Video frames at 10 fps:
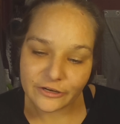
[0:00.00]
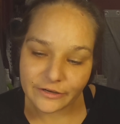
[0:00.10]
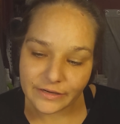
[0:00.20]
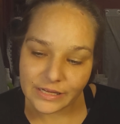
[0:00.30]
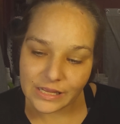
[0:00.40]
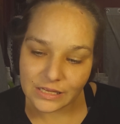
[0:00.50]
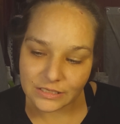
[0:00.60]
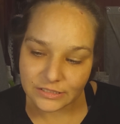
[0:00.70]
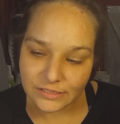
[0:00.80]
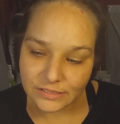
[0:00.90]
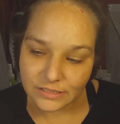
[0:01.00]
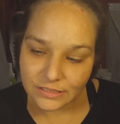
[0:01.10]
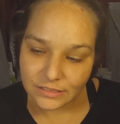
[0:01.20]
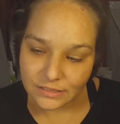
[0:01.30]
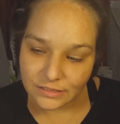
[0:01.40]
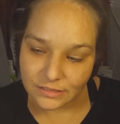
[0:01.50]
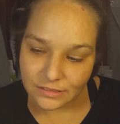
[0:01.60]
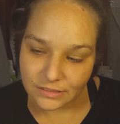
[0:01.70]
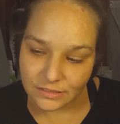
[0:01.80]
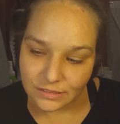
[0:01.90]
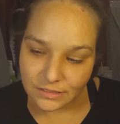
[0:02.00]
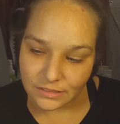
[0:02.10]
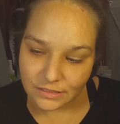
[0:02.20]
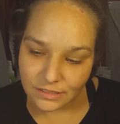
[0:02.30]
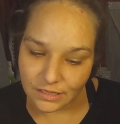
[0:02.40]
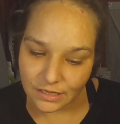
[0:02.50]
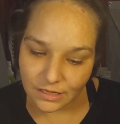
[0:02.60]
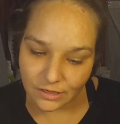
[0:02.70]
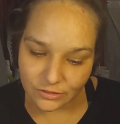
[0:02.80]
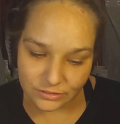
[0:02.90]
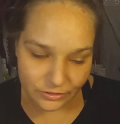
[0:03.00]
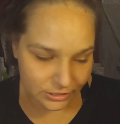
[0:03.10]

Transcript: There is... Oh,